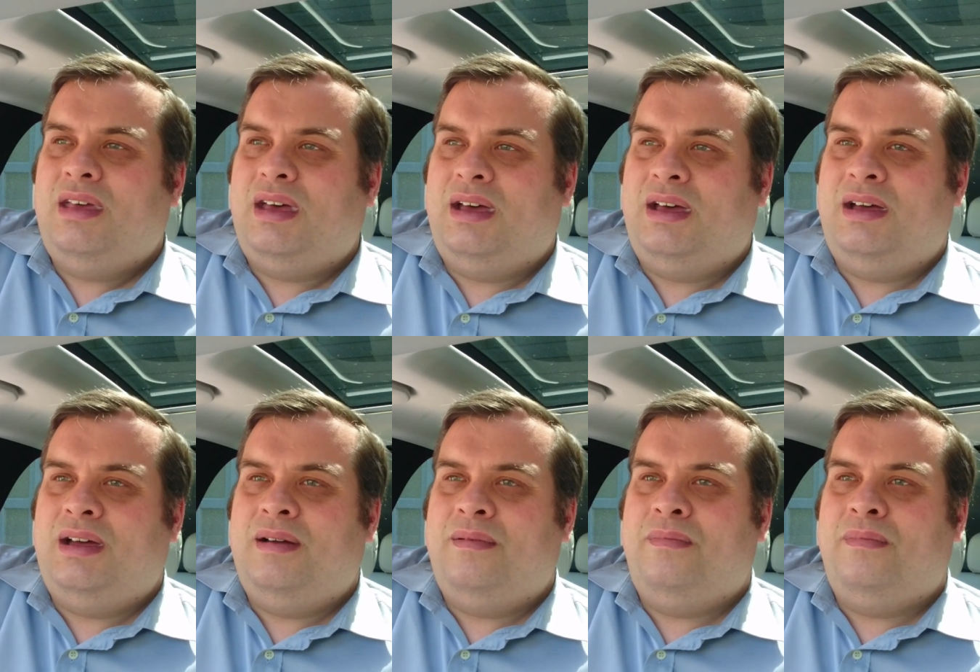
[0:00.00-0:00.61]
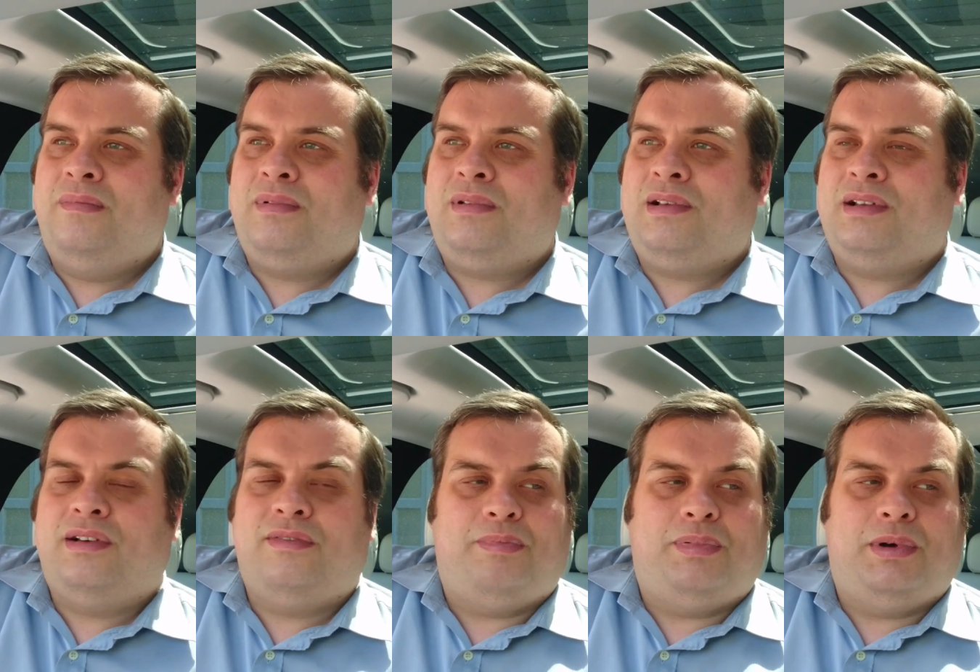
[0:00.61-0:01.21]
um,
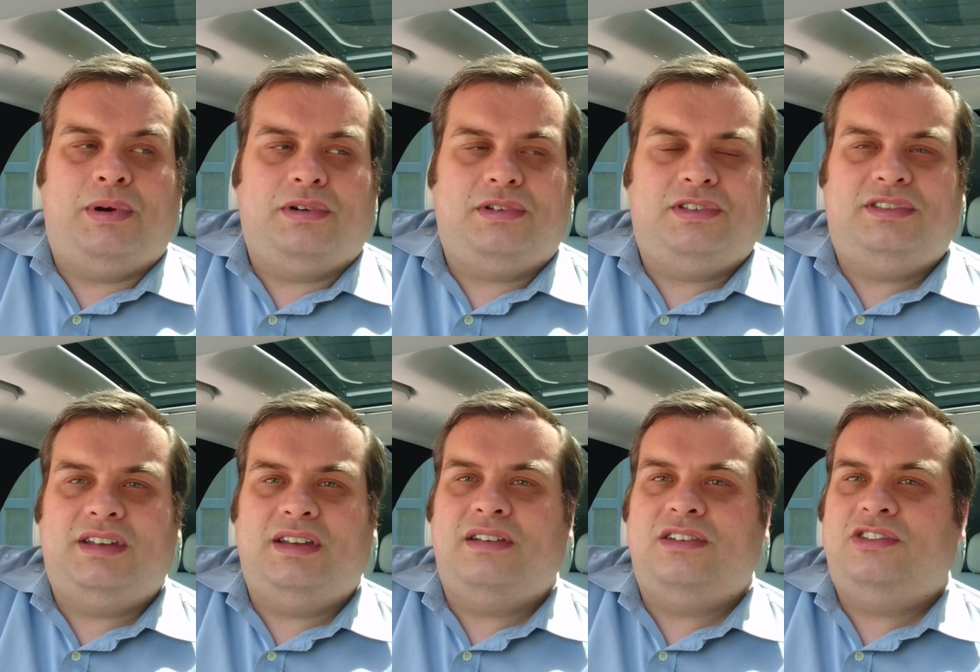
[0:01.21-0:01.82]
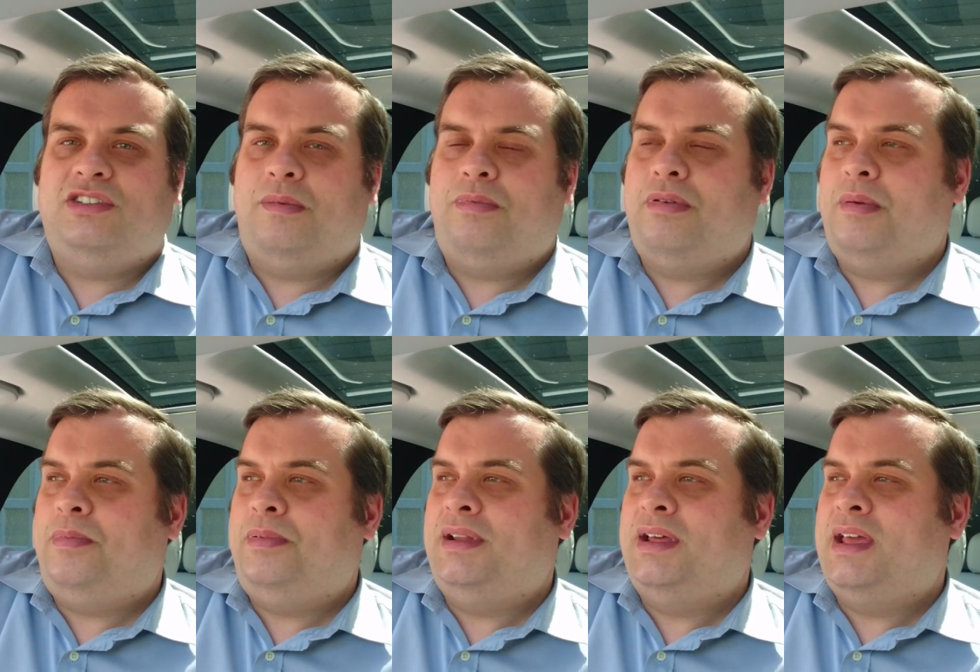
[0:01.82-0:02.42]
glove box didn't shut
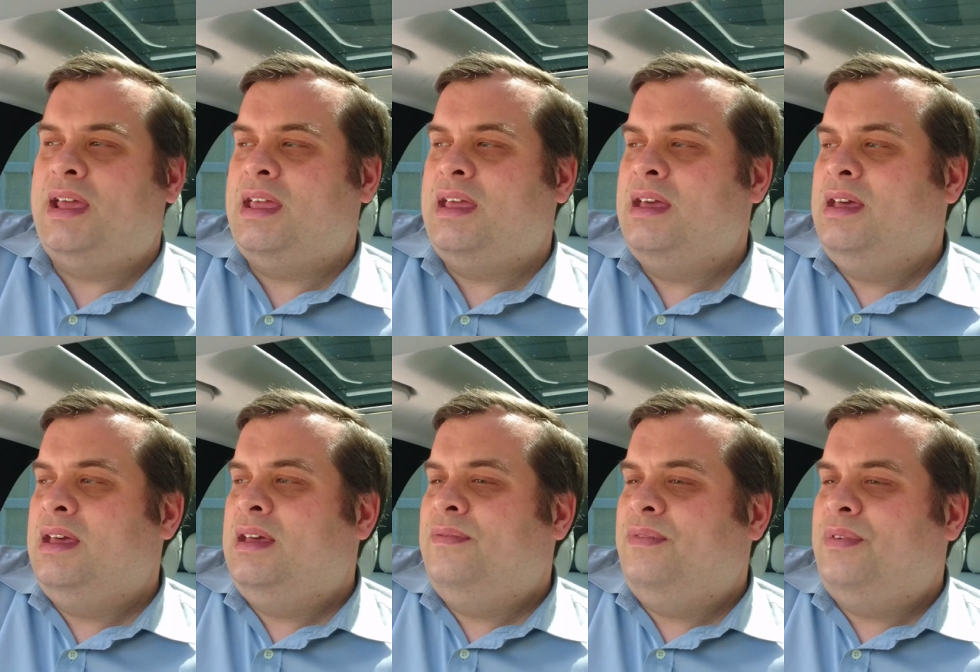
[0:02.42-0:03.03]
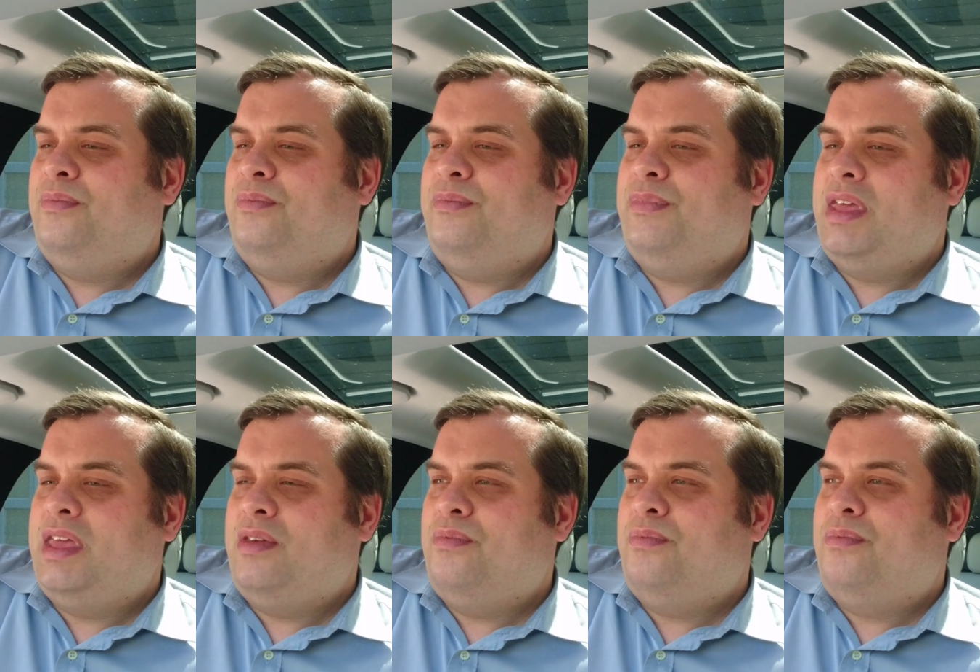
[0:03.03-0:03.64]
properly. The,
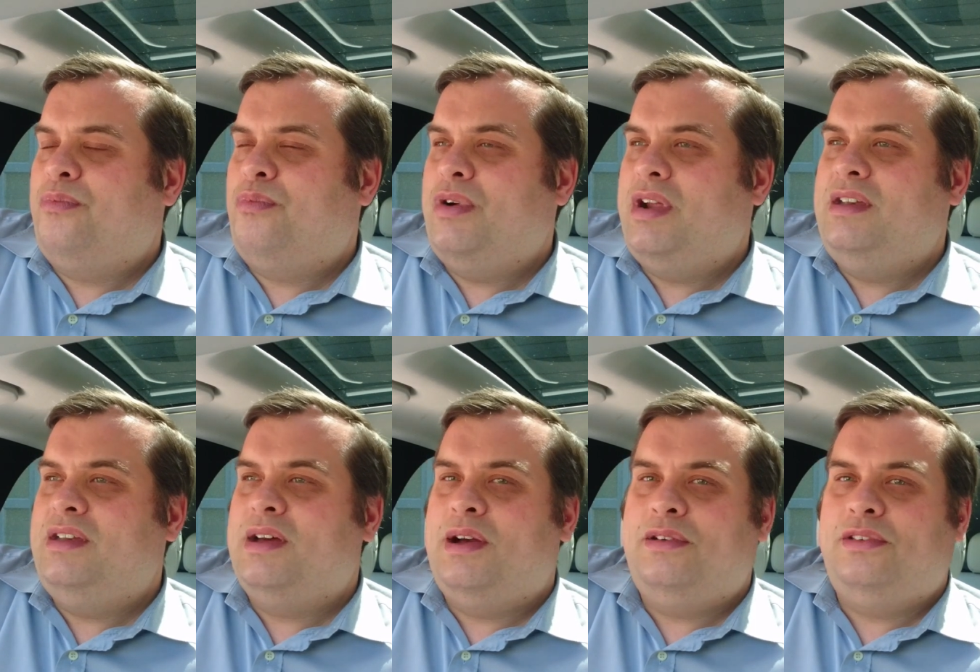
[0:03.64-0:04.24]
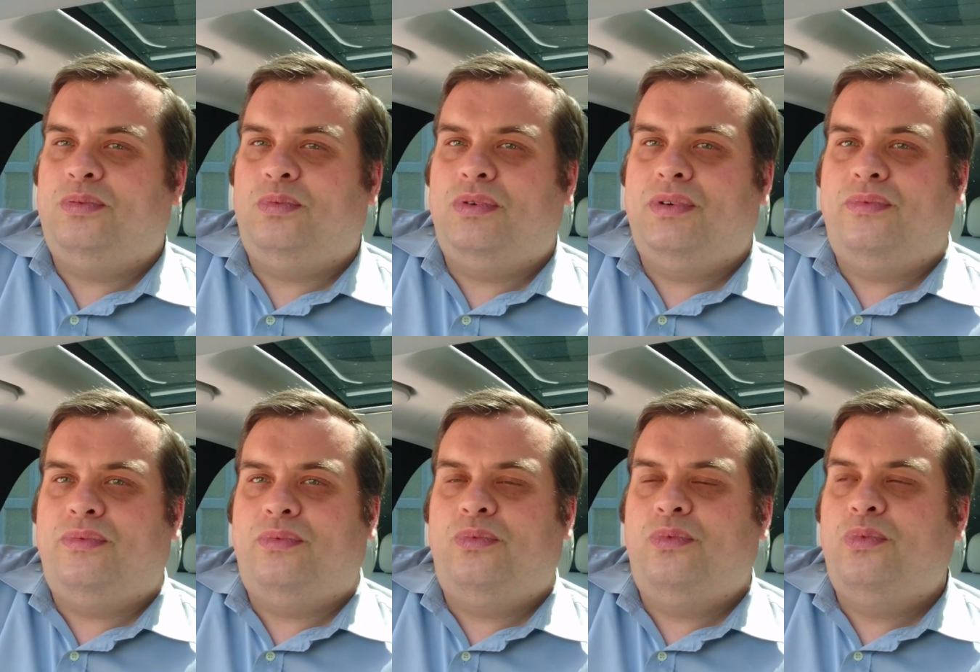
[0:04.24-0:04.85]
the windows w-